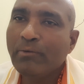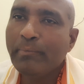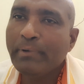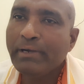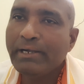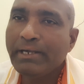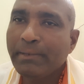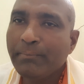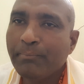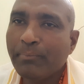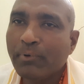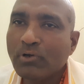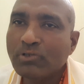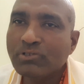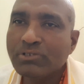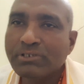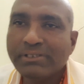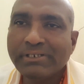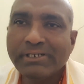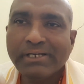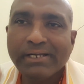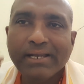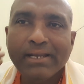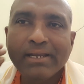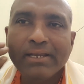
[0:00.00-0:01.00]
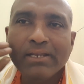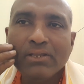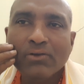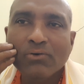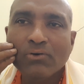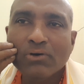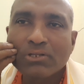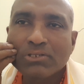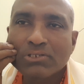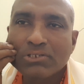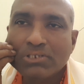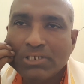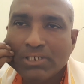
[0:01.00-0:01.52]
be deposited in
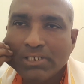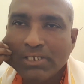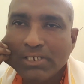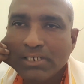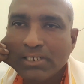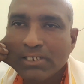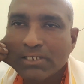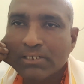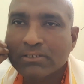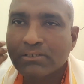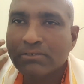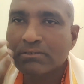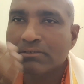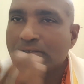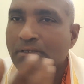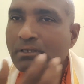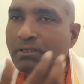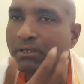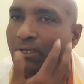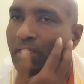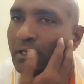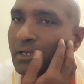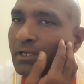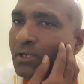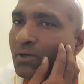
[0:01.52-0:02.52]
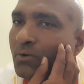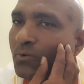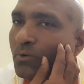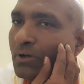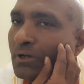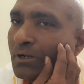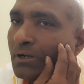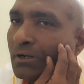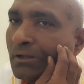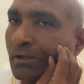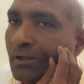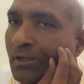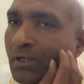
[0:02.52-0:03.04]
your cheeks, in
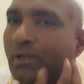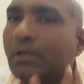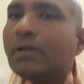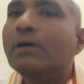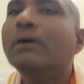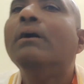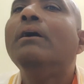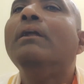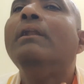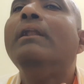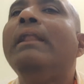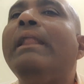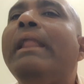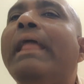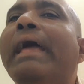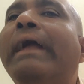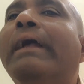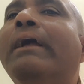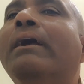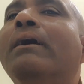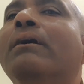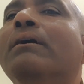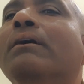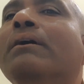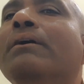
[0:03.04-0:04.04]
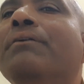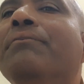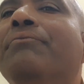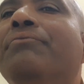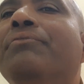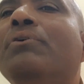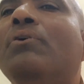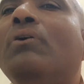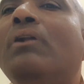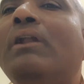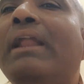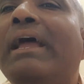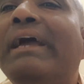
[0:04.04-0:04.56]
your neck. If
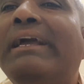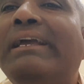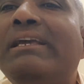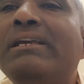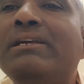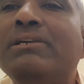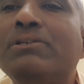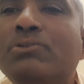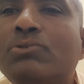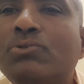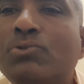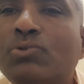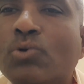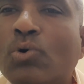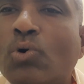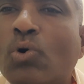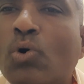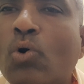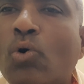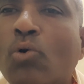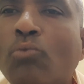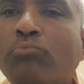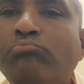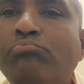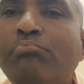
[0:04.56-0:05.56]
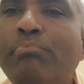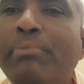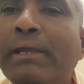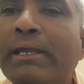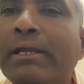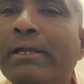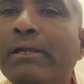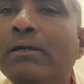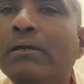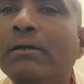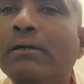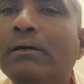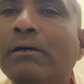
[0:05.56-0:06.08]
your neck is so
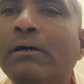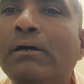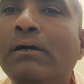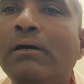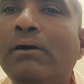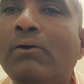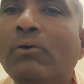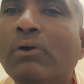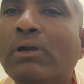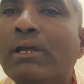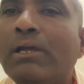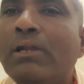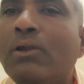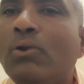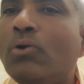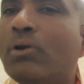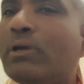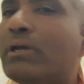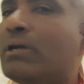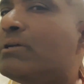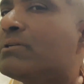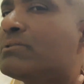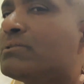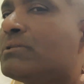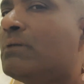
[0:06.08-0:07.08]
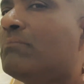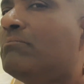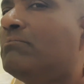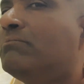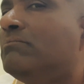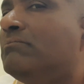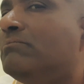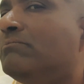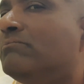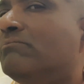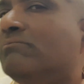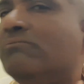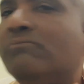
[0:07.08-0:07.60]
big, okay, looking
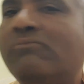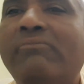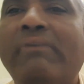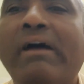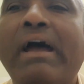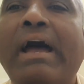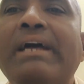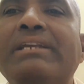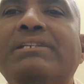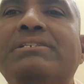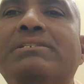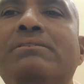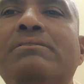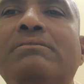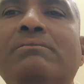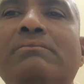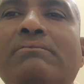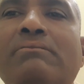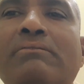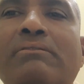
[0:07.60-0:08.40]
some vast,